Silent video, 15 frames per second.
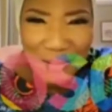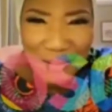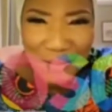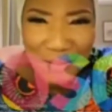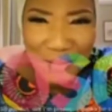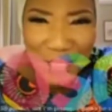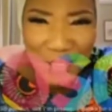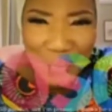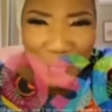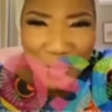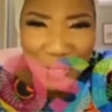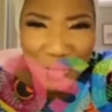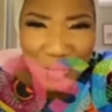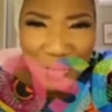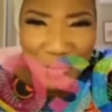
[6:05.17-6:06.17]
He sent me a
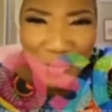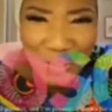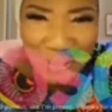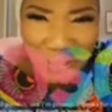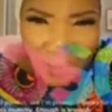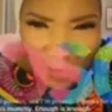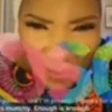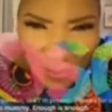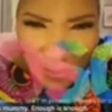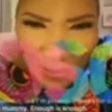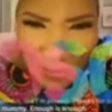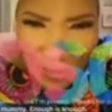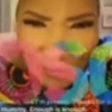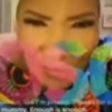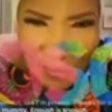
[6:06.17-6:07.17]
request. You
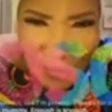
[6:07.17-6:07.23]
have a